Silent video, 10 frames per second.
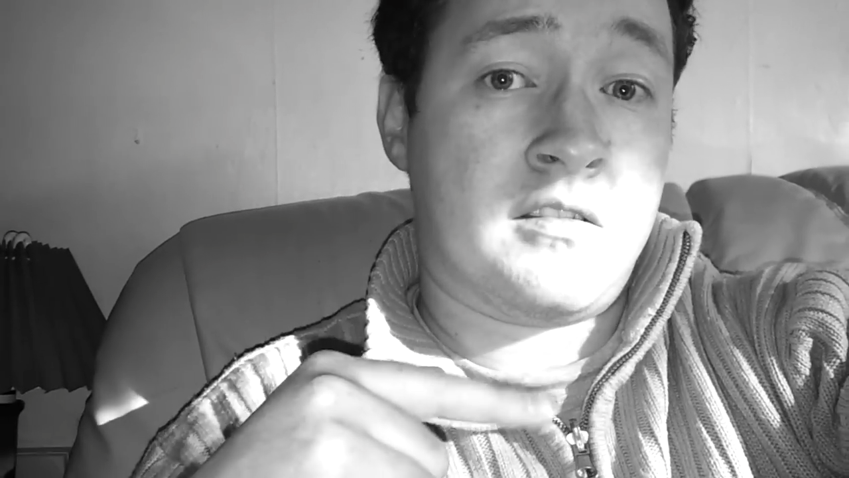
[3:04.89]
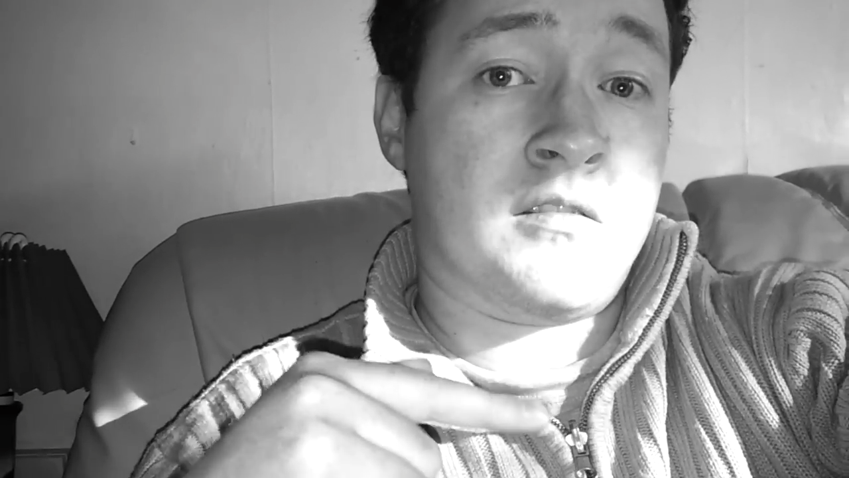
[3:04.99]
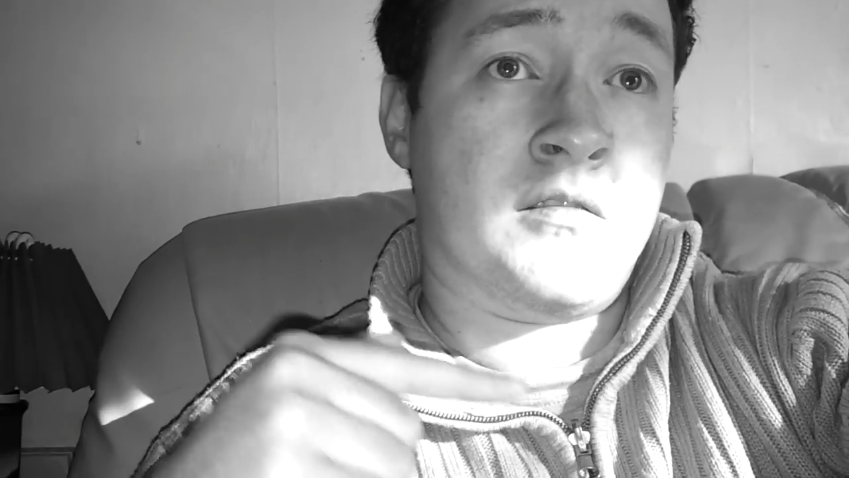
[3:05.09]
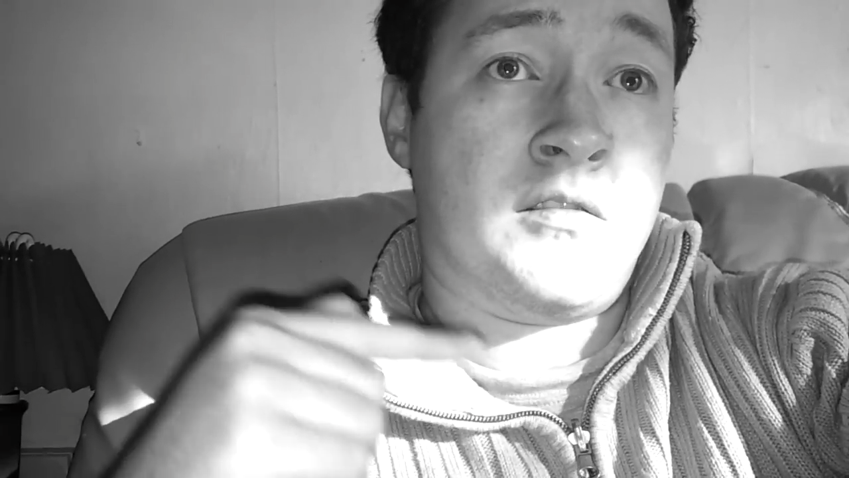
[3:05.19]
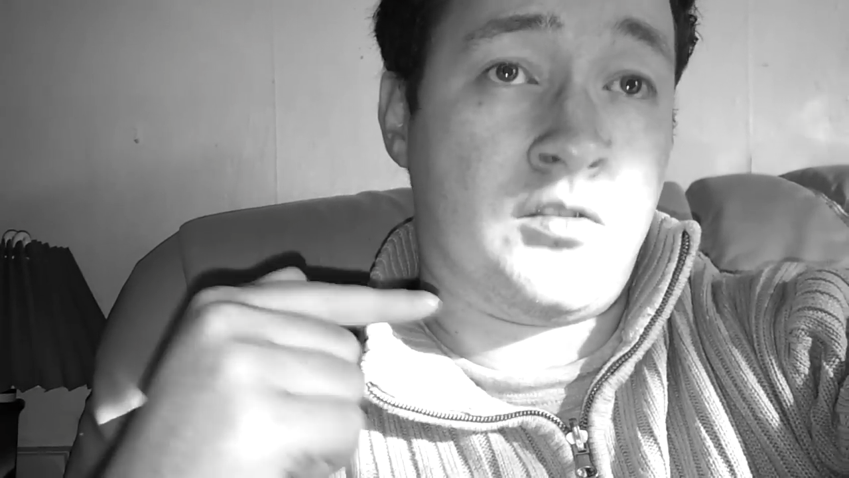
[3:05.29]

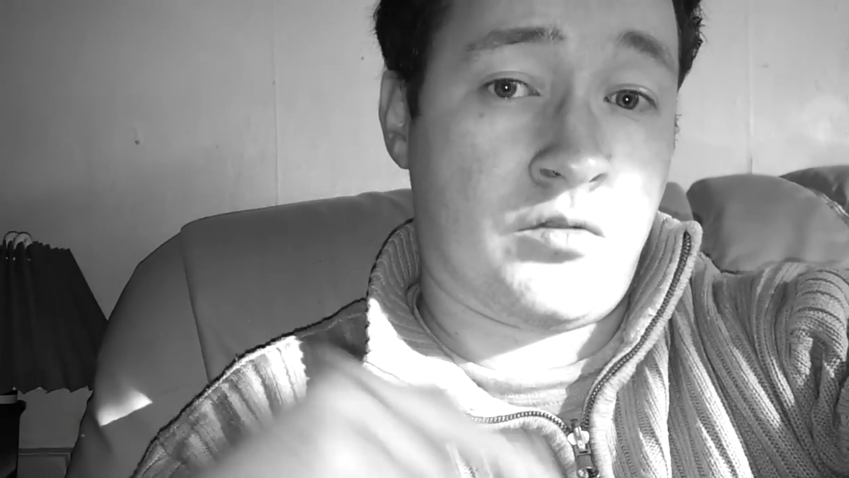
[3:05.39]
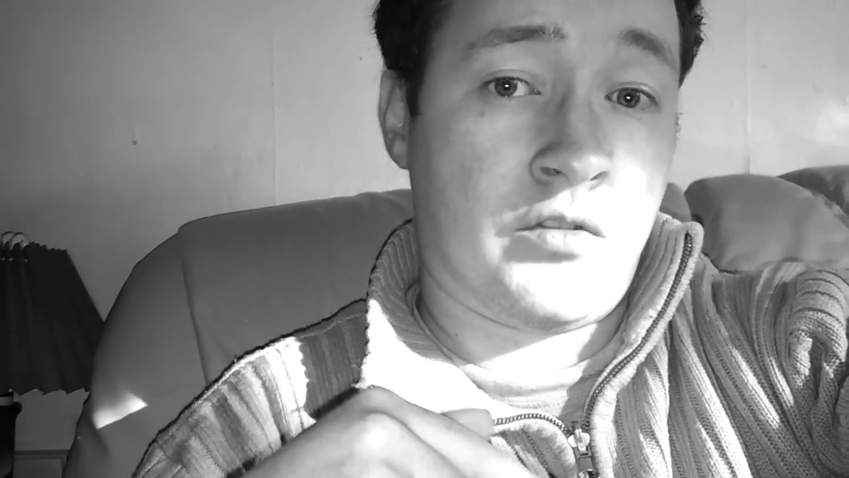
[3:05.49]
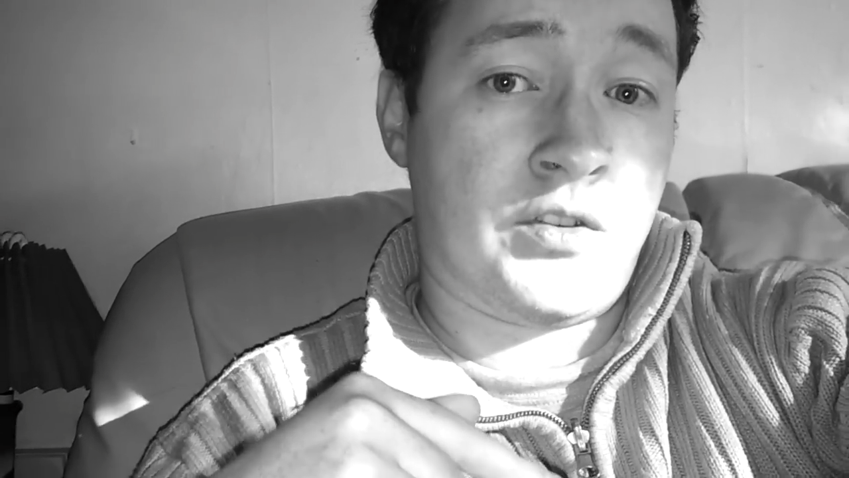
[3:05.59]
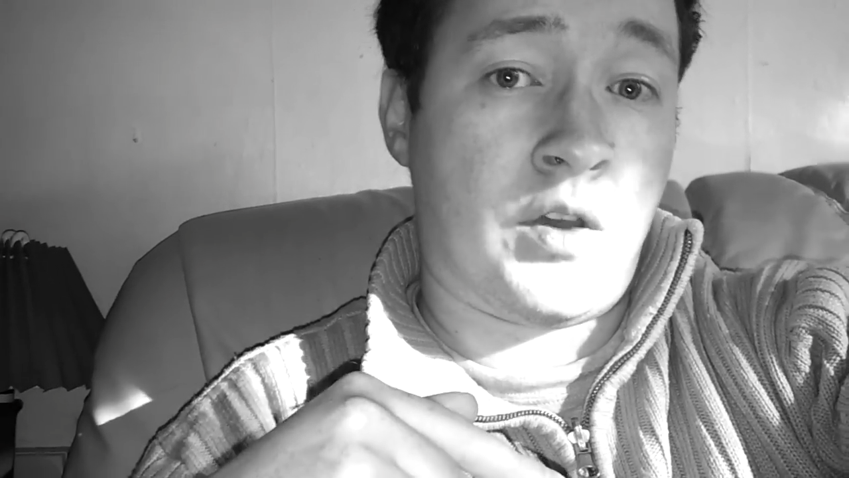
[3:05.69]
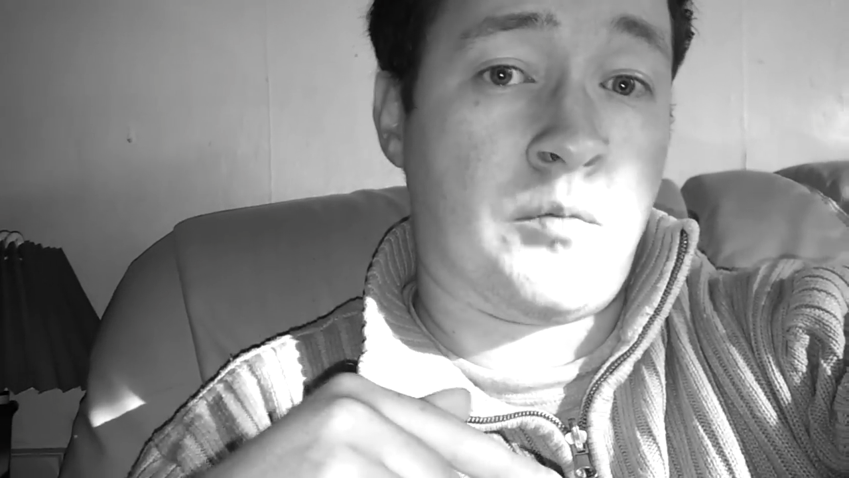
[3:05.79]
to the
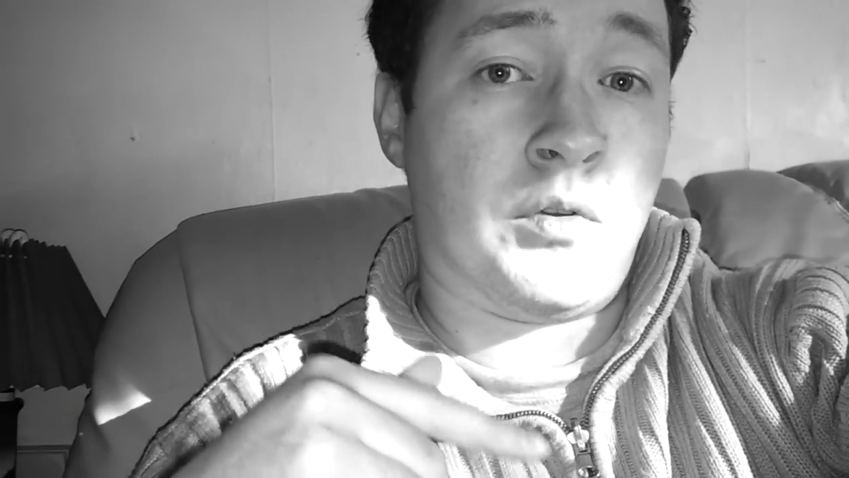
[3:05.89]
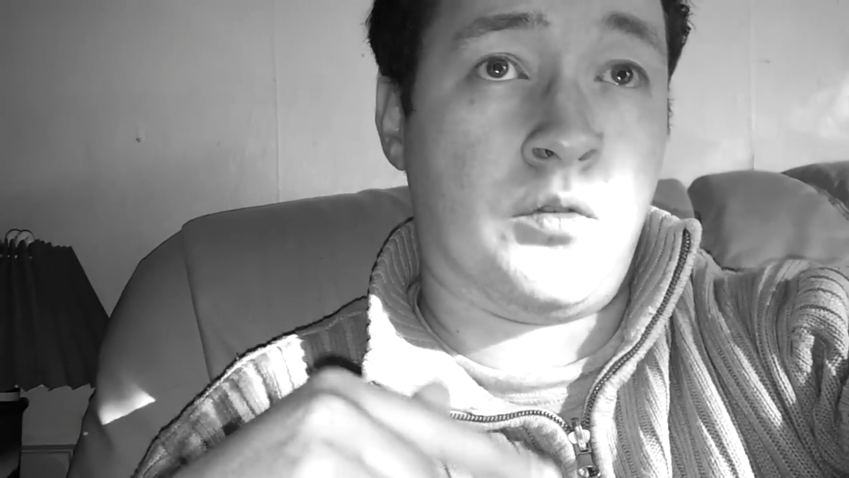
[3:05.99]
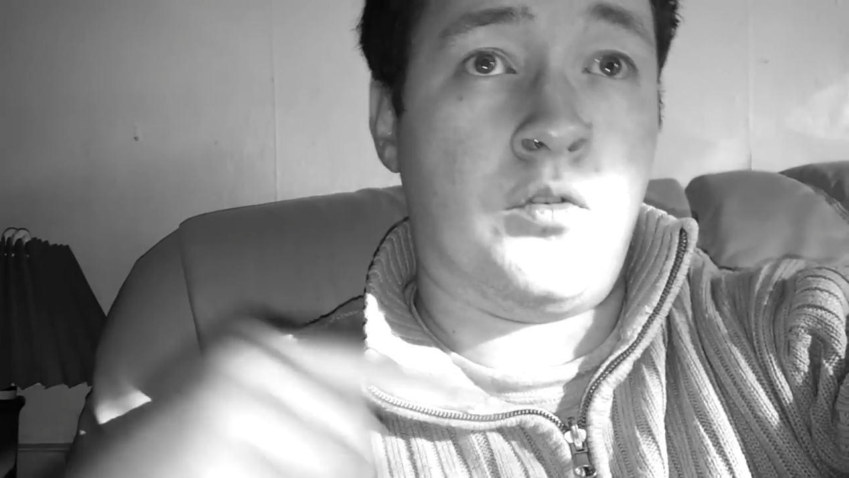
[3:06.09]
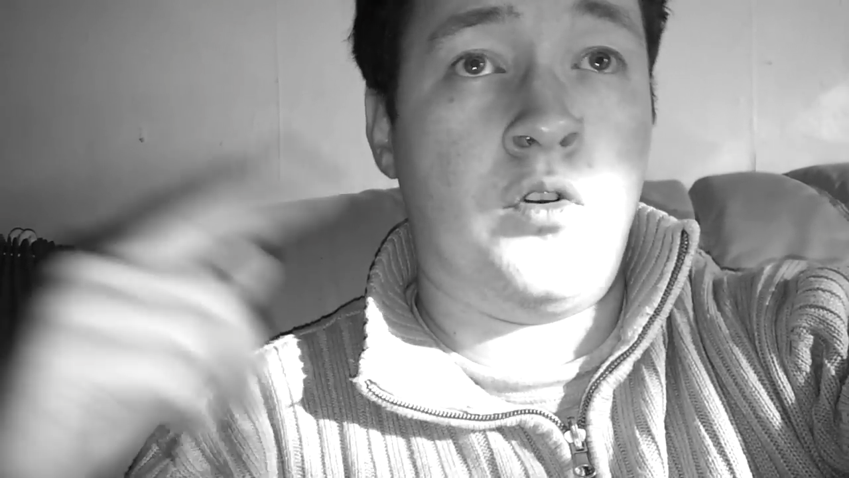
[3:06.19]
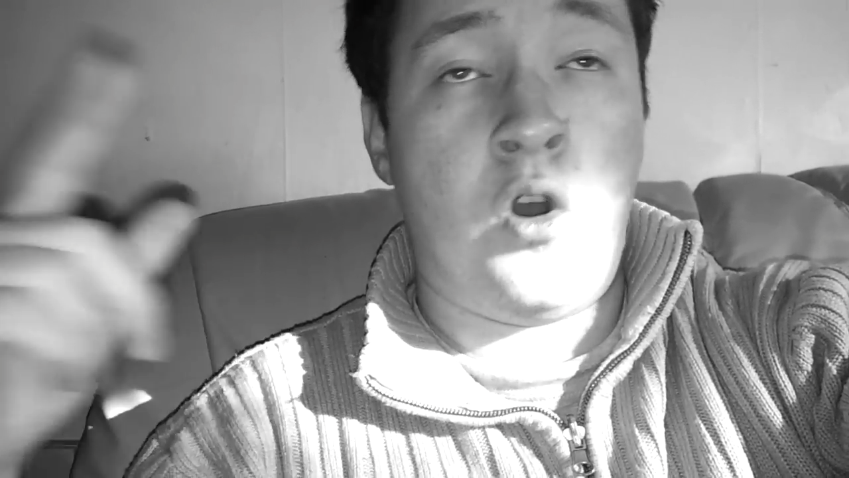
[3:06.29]
story down
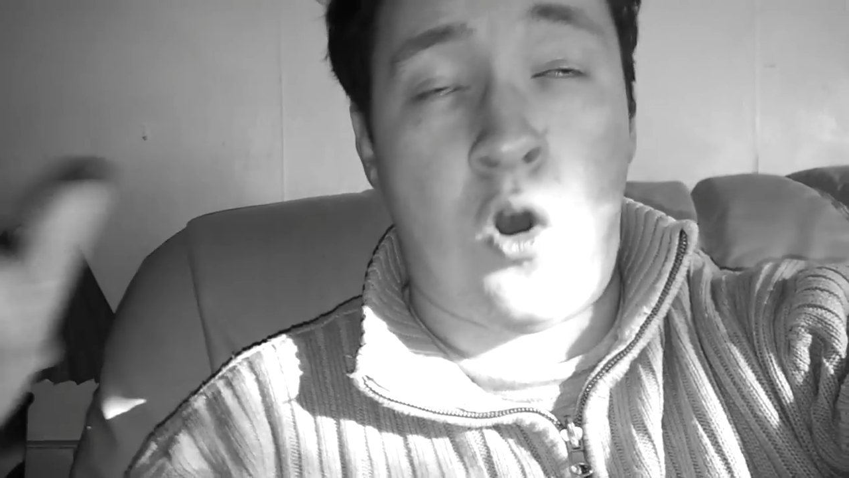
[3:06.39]
below